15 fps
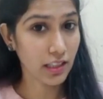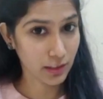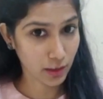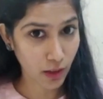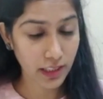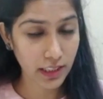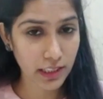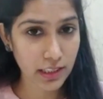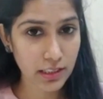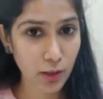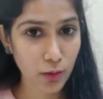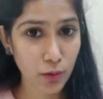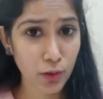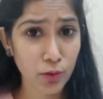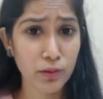the authorities
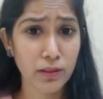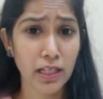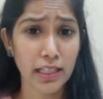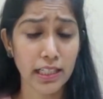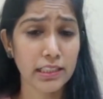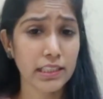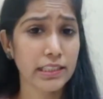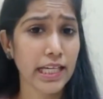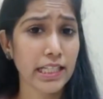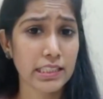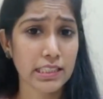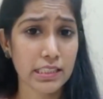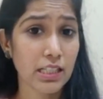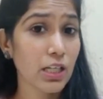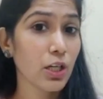are going to collect the
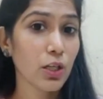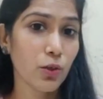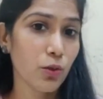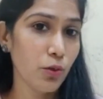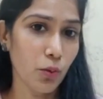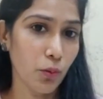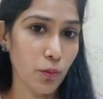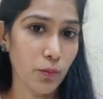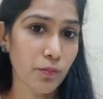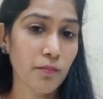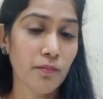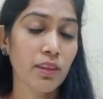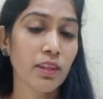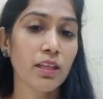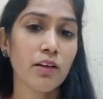tax? No.
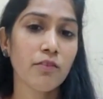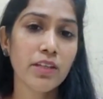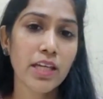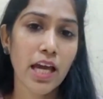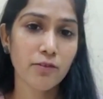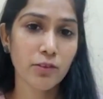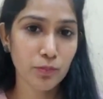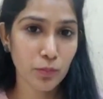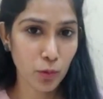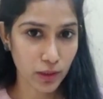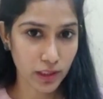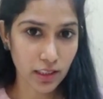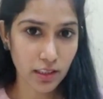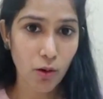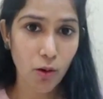We have a
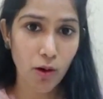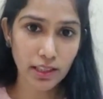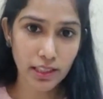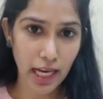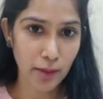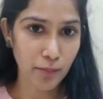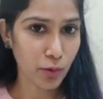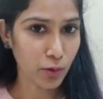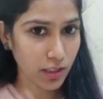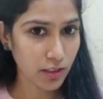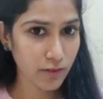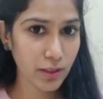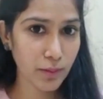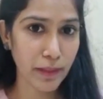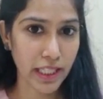portal. On that
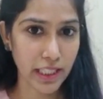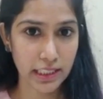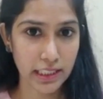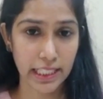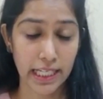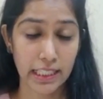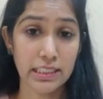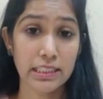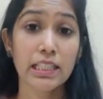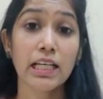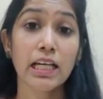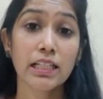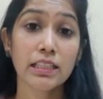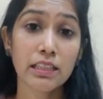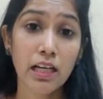portal, we pay the tax.
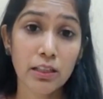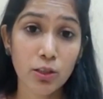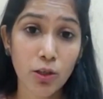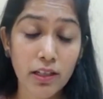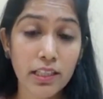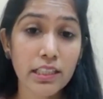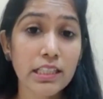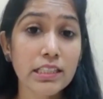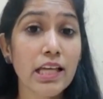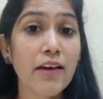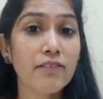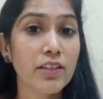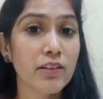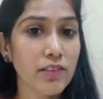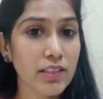The authorities
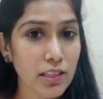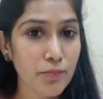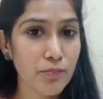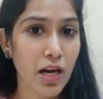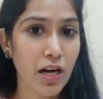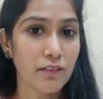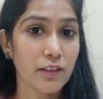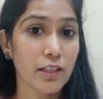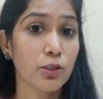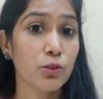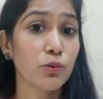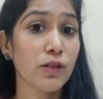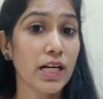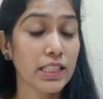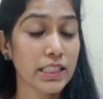have given the power
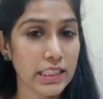to our